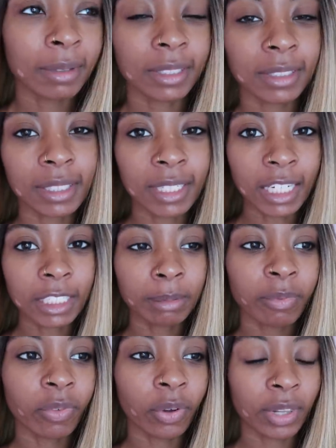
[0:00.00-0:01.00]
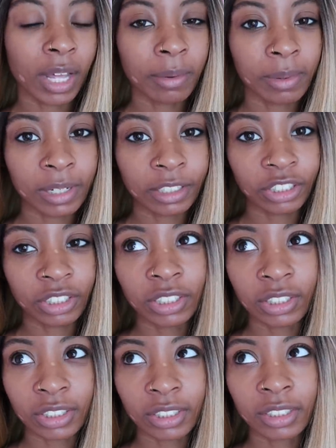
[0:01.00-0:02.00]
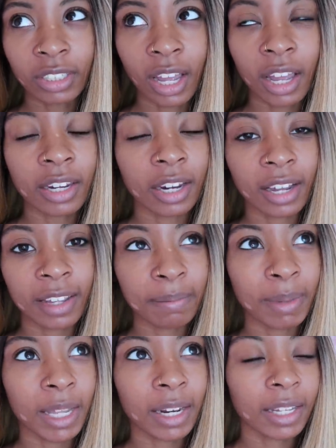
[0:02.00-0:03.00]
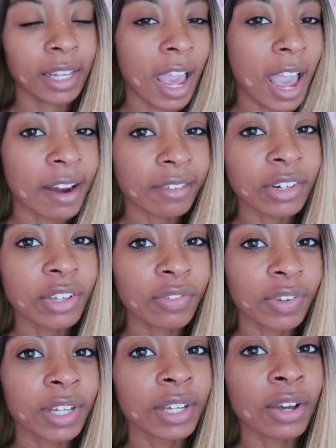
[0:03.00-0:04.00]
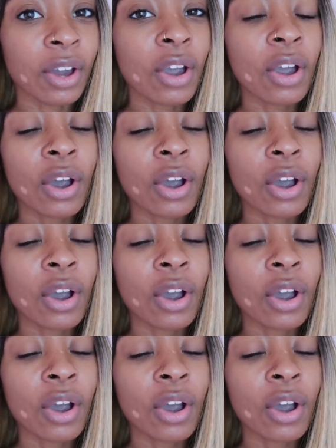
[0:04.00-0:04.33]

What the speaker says: because the days before that were literally just a nightmare. Like, everything